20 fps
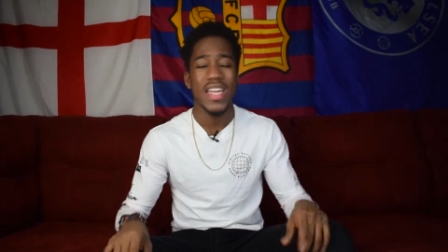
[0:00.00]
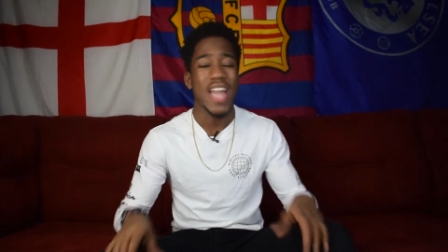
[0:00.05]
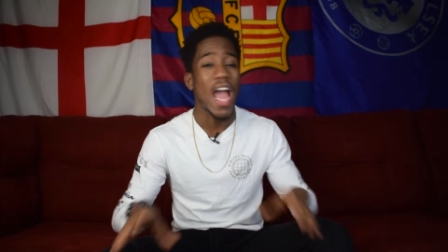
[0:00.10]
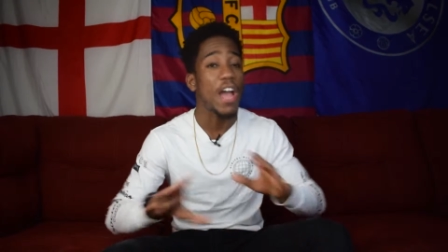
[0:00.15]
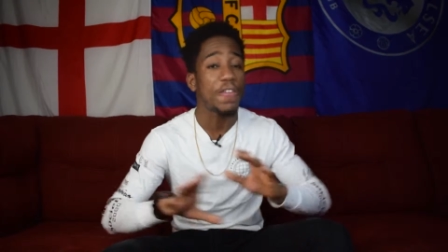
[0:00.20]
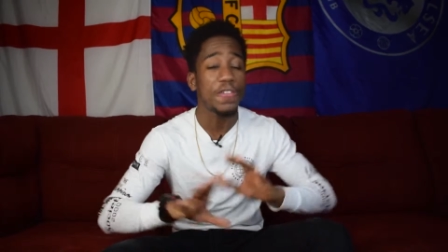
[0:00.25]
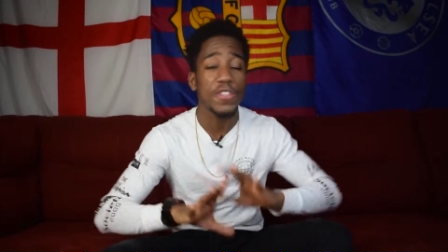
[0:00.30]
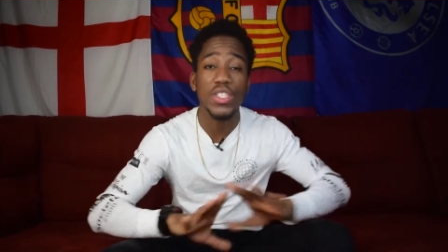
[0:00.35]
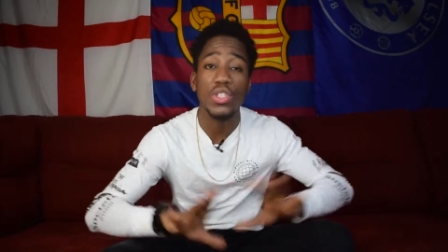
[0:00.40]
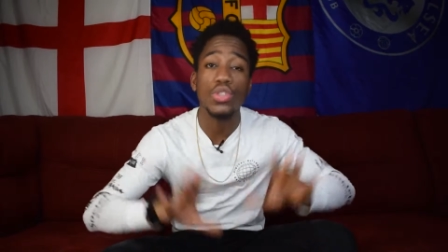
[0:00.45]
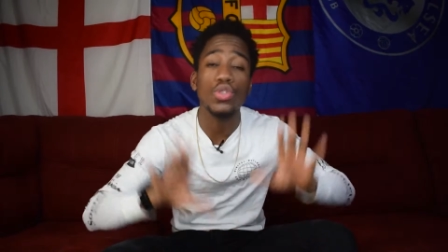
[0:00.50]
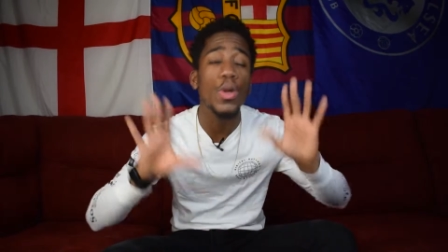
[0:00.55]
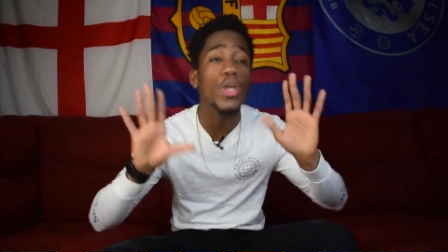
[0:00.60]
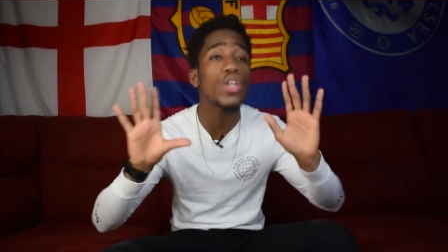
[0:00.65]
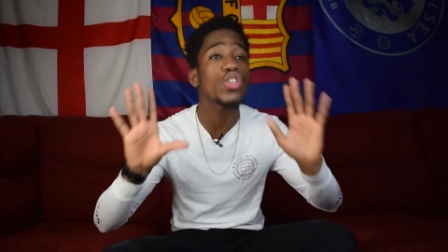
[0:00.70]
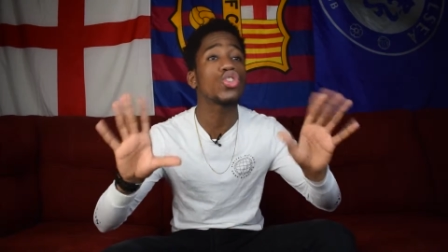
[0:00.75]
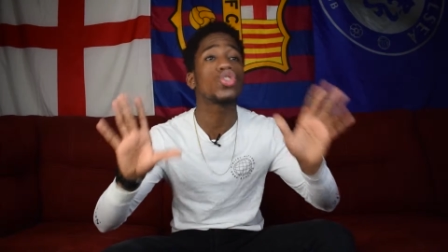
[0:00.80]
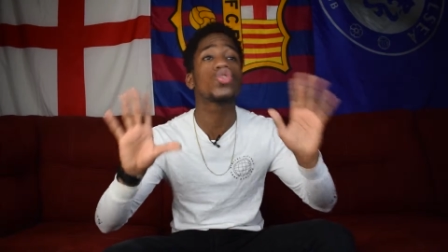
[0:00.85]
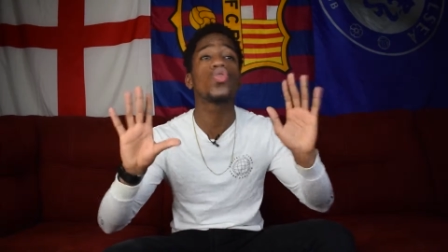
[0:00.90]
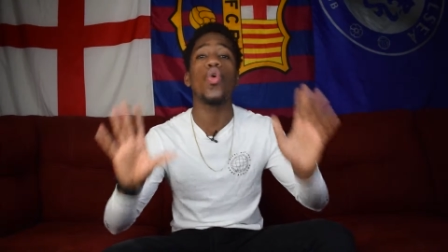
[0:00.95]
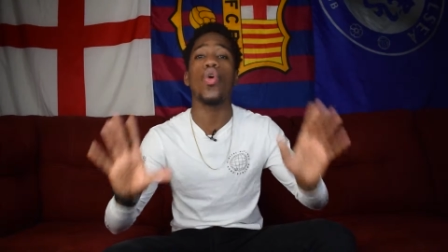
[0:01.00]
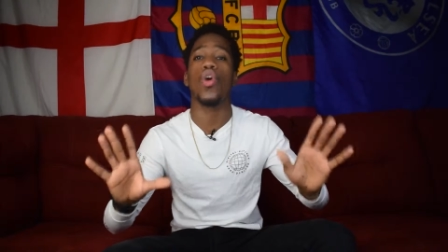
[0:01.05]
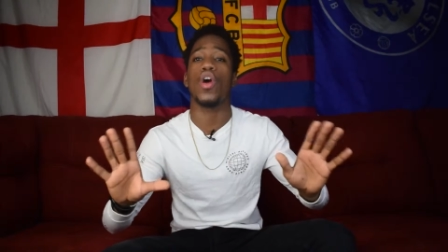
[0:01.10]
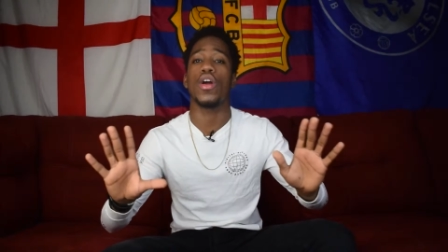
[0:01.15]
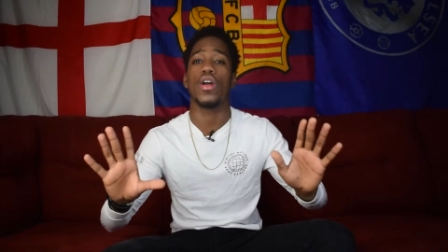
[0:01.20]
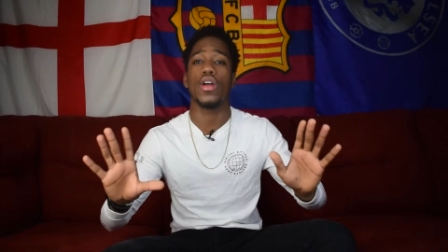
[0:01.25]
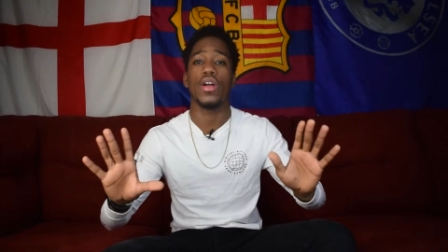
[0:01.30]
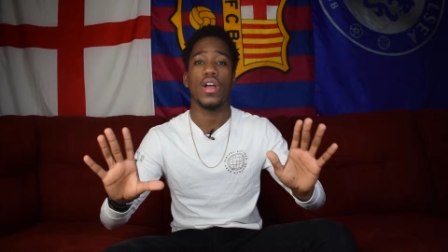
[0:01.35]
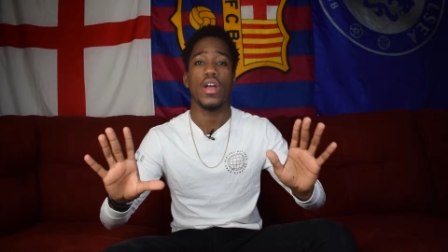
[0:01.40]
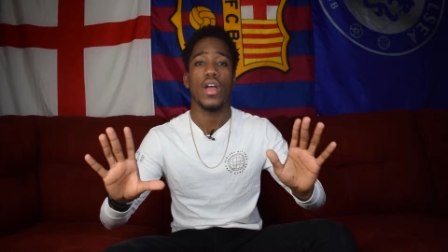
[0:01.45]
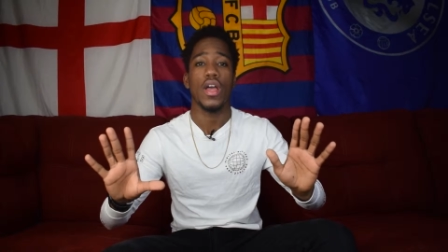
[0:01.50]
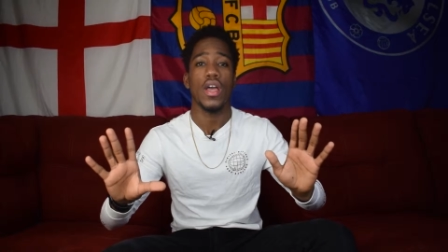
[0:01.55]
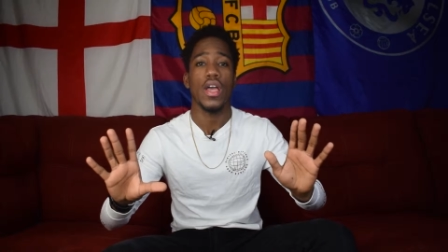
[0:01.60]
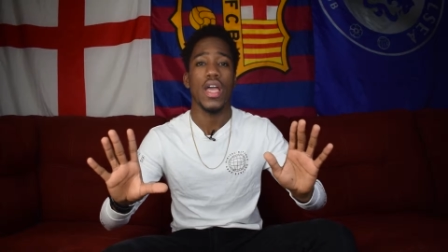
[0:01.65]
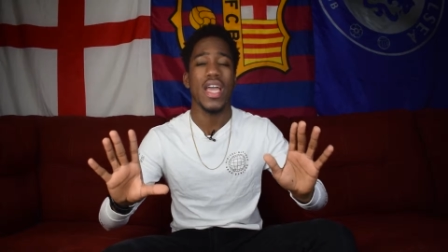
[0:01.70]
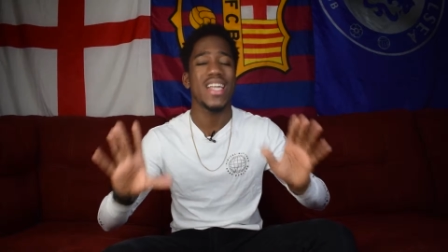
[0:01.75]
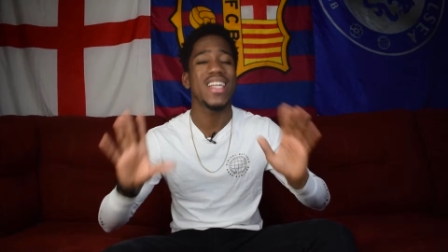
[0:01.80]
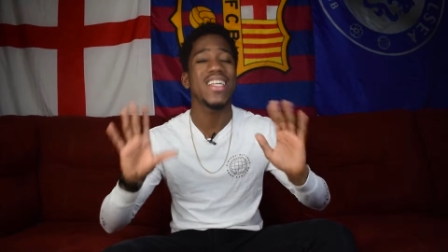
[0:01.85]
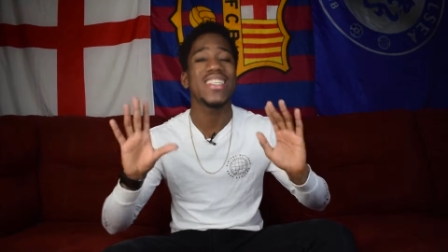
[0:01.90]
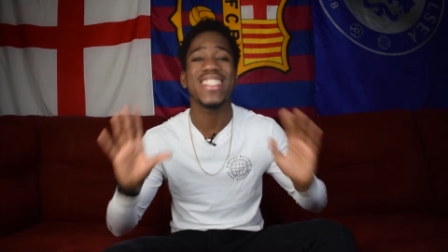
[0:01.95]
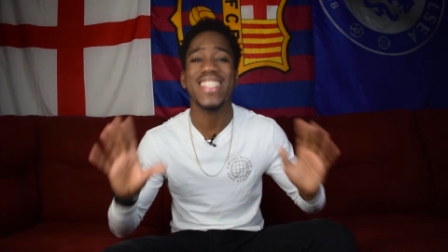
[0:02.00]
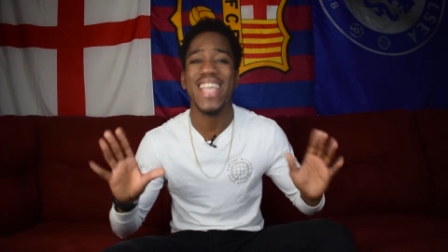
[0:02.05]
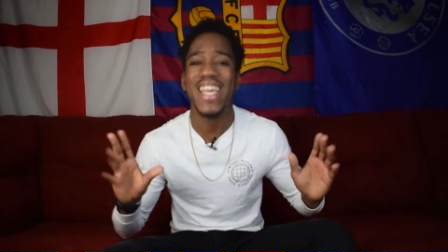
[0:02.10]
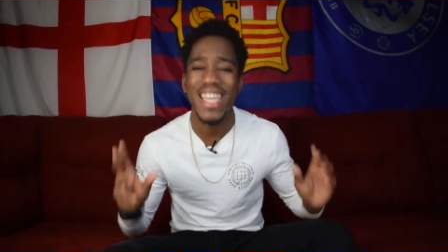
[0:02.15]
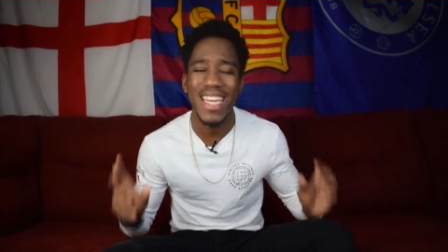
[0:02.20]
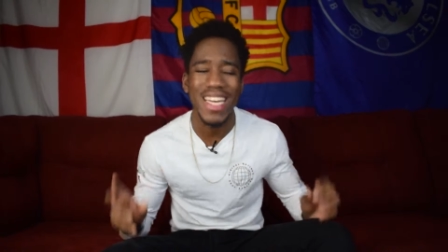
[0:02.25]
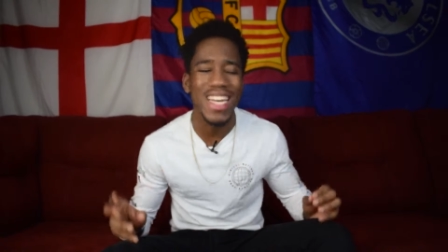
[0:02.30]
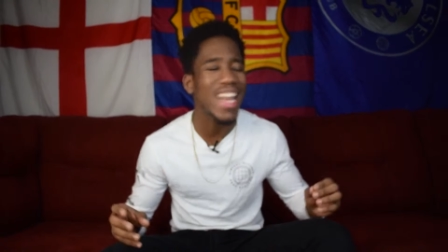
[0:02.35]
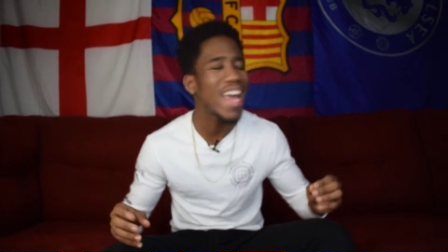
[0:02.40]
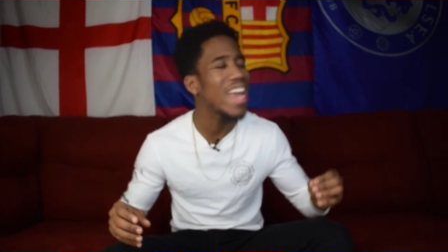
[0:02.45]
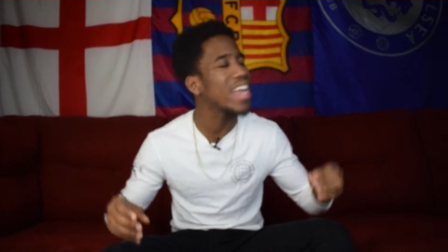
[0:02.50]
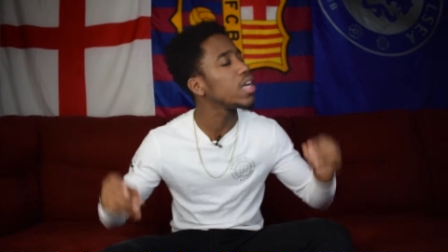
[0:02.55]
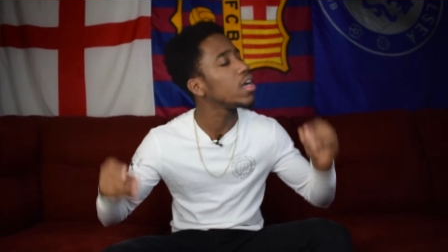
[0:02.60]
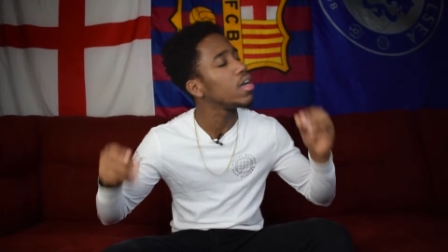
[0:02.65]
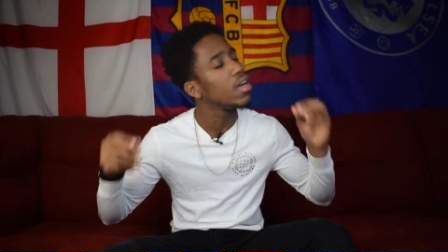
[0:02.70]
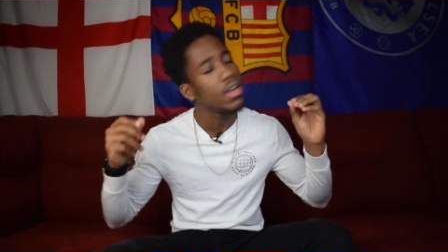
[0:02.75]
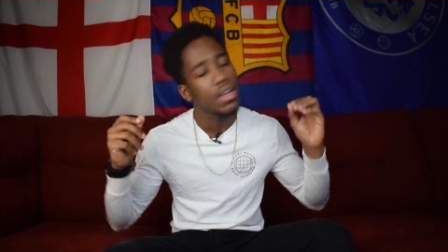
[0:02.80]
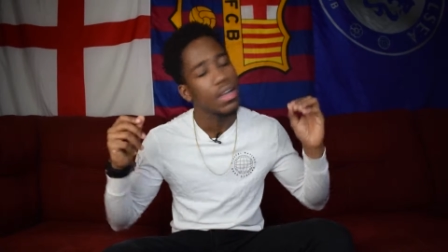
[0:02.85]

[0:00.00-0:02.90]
Now, if Spurs score in the second leg,